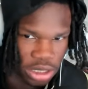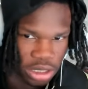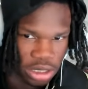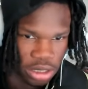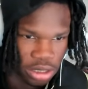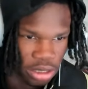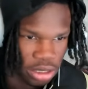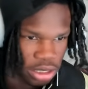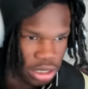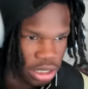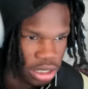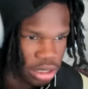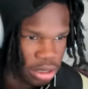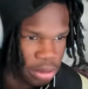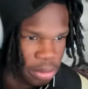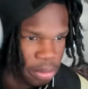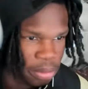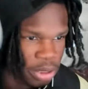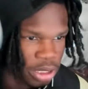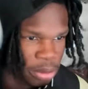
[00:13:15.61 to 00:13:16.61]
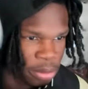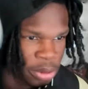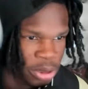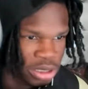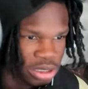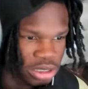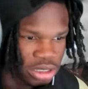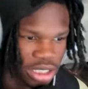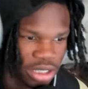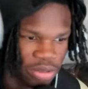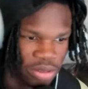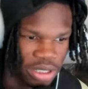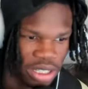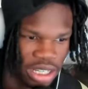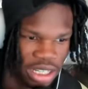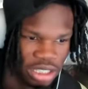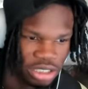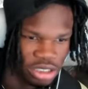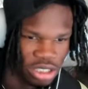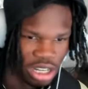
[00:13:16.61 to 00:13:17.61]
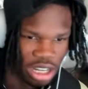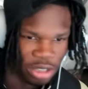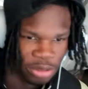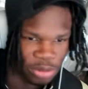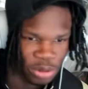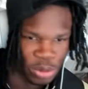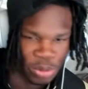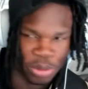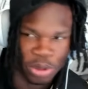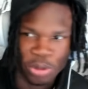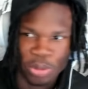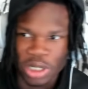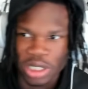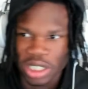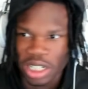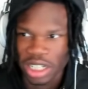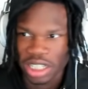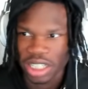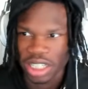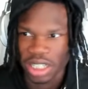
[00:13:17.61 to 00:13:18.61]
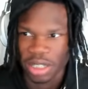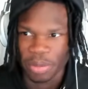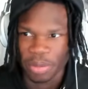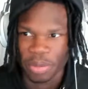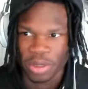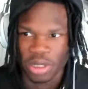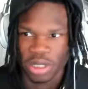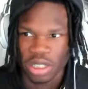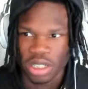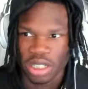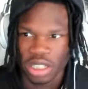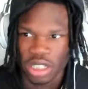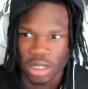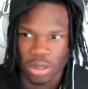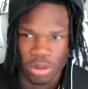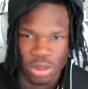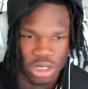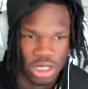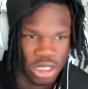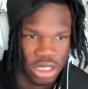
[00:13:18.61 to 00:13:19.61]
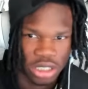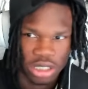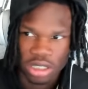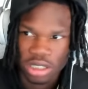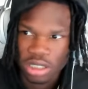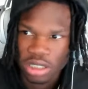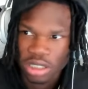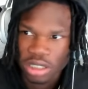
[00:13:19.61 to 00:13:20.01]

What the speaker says: And yeah, Mike Pennis definitely had his Heisman moment that game. That was good.